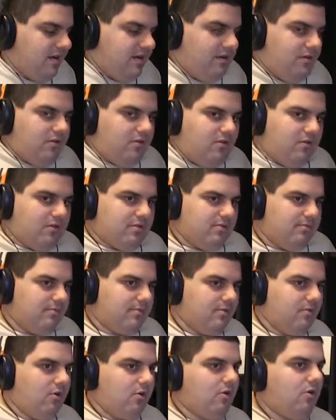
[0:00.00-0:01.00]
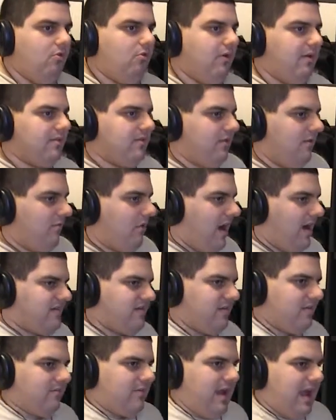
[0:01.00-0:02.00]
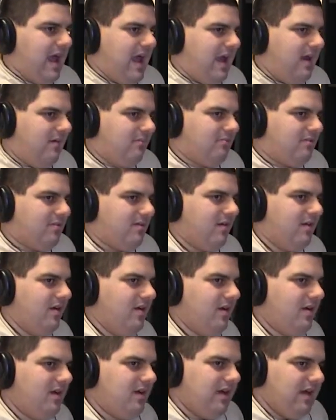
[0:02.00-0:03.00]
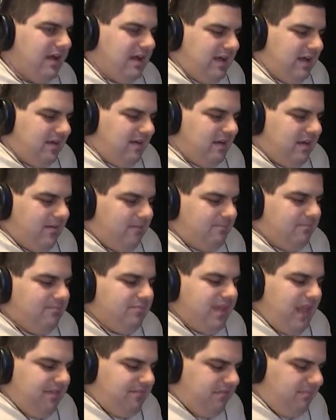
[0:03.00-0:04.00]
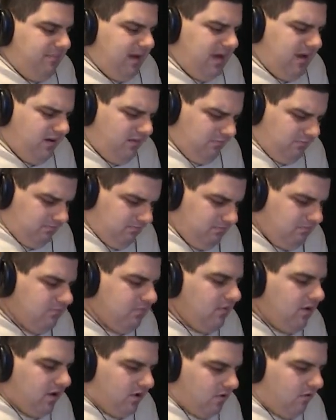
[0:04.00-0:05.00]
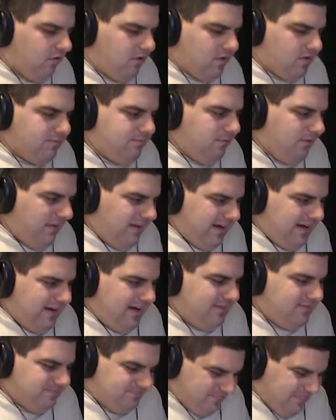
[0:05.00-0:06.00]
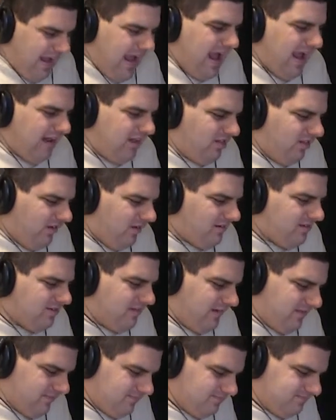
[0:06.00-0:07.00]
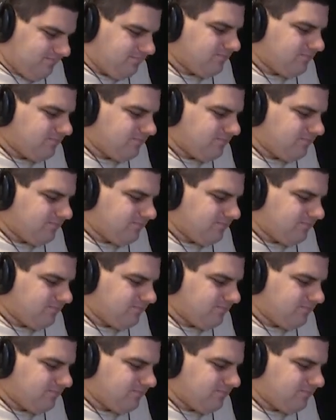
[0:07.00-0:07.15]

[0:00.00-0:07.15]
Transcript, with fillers: You know, of course, um, Sokol went to Rochester Adams, and um, David Beadle, of course, played at Clarkston.